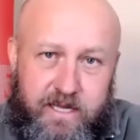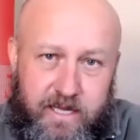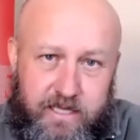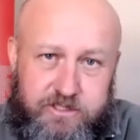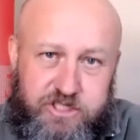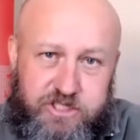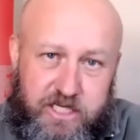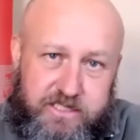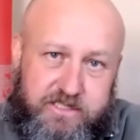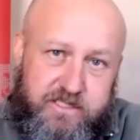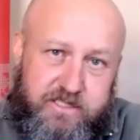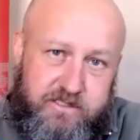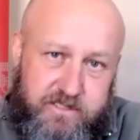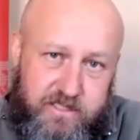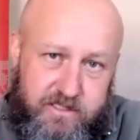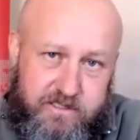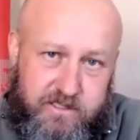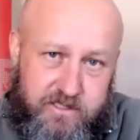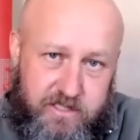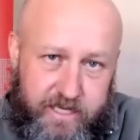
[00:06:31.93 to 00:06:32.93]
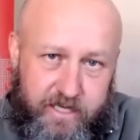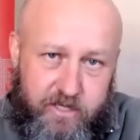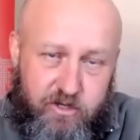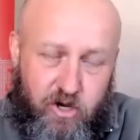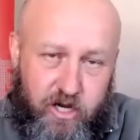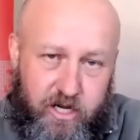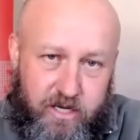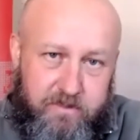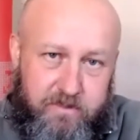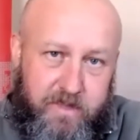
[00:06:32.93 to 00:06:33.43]
just as the
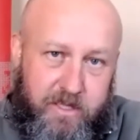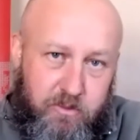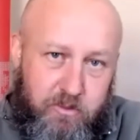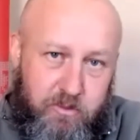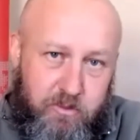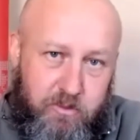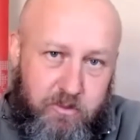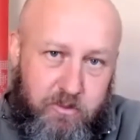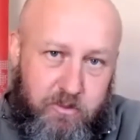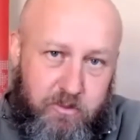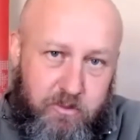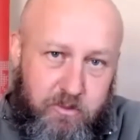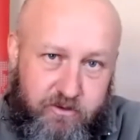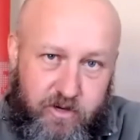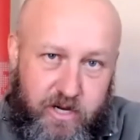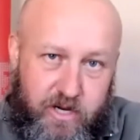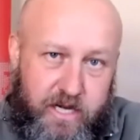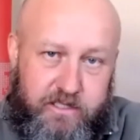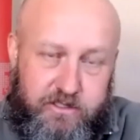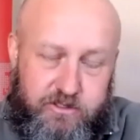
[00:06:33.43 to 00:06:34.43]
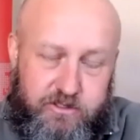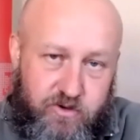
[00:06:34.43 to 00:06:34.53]
economy was really growing